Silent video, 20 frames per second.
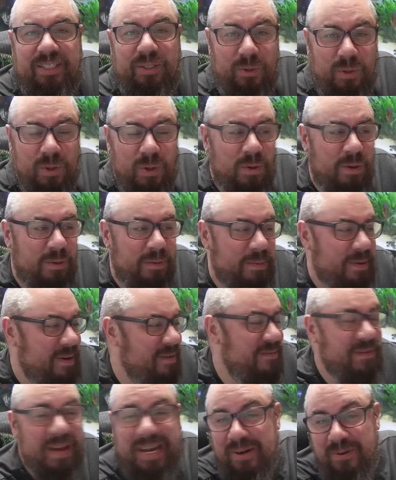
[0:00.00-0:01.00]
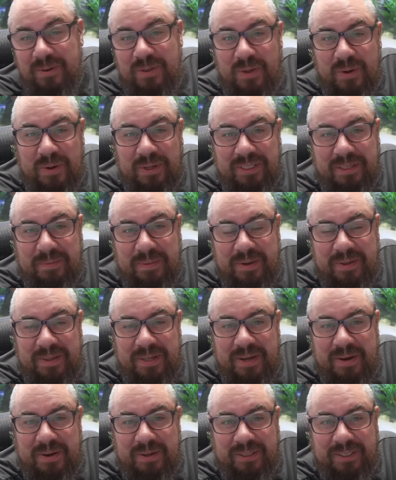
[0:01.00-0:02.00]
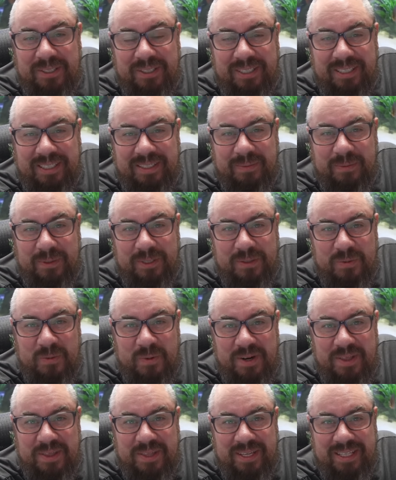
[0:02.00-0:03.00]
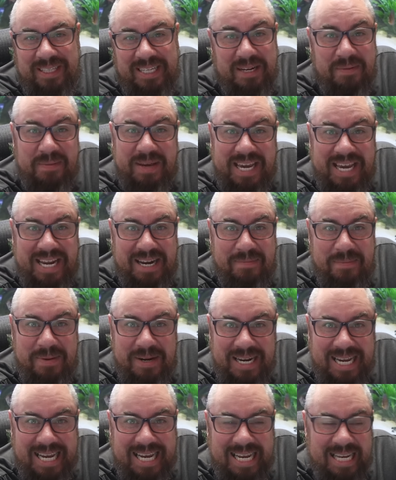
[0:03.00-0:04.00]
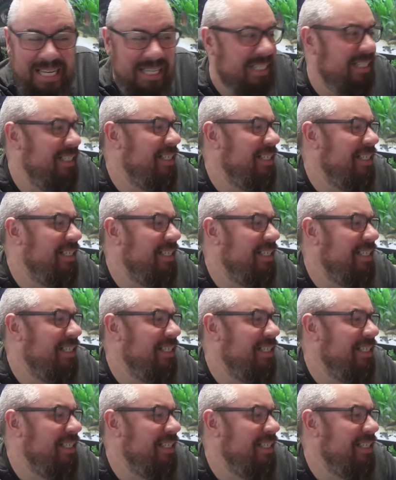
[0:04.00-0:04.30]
So what were my final thoughts about the auction? Was it worth it? Did I make any money?